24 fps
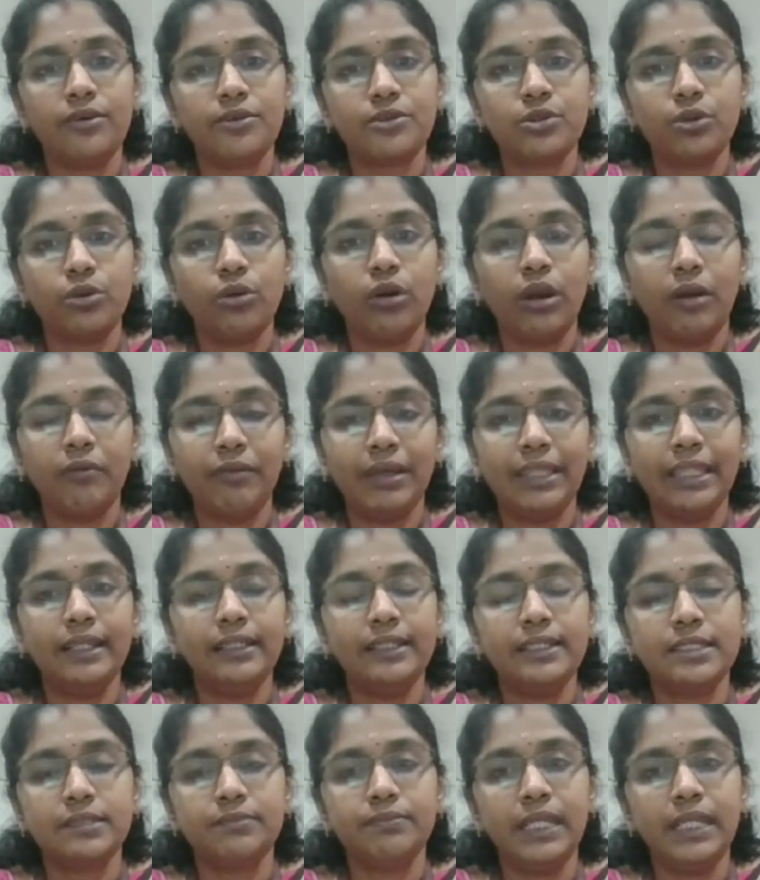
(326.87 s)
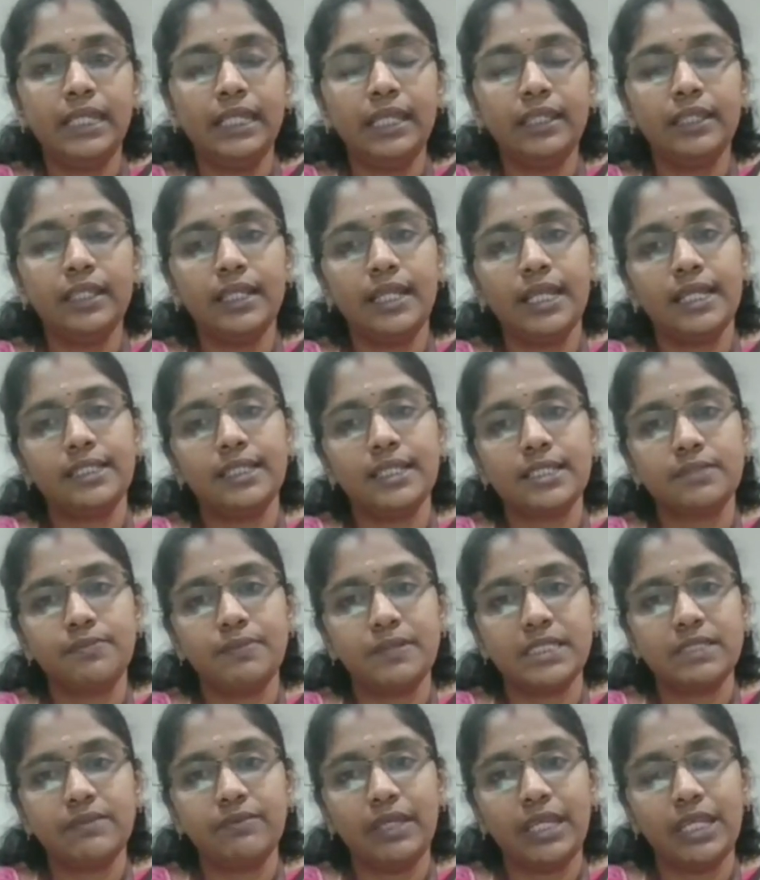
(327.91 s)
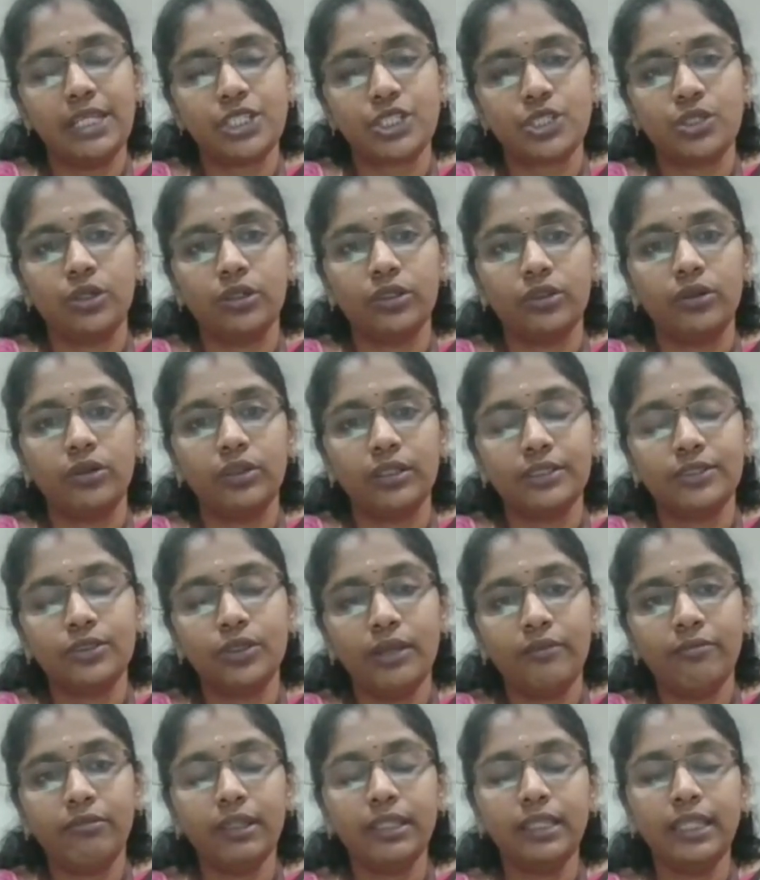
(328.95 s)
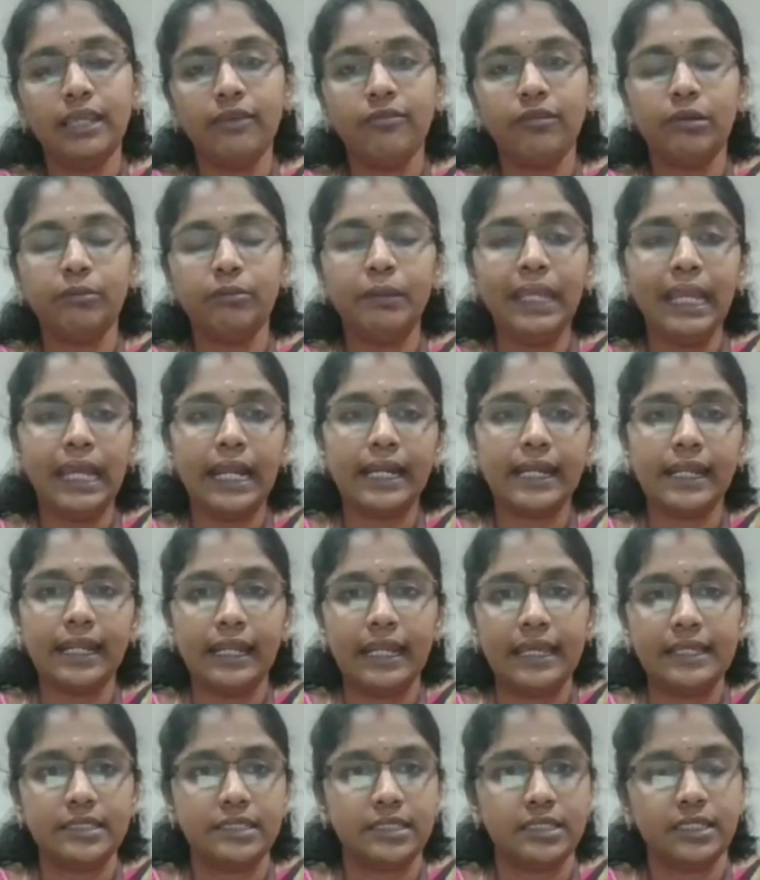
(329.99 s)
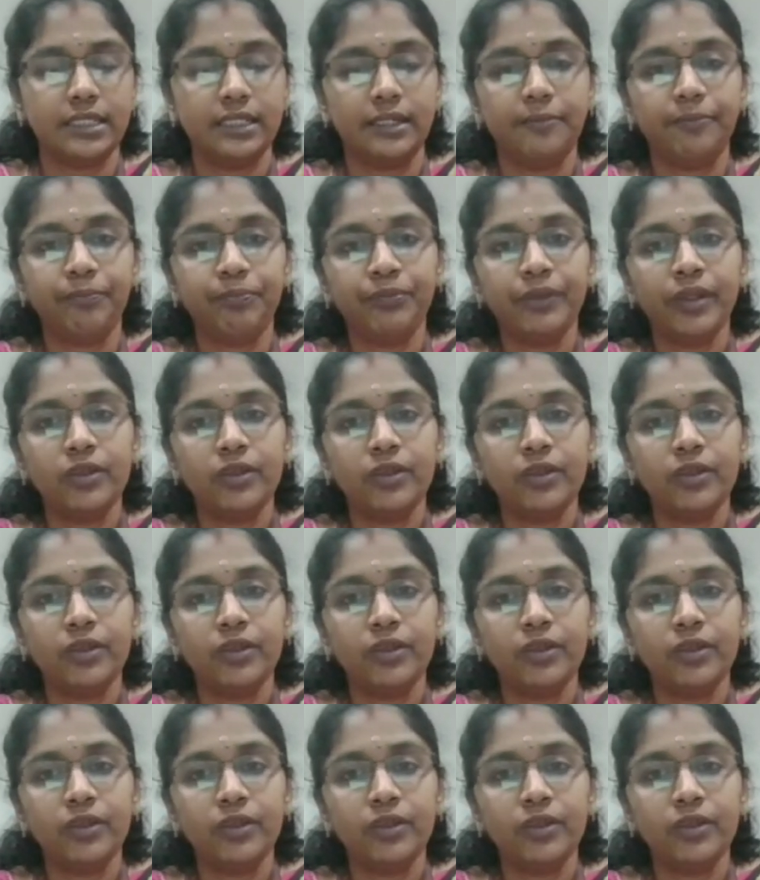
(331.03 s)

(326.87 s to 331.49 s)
so whether it is meeting the data specification or not. So everything will be analyzed here.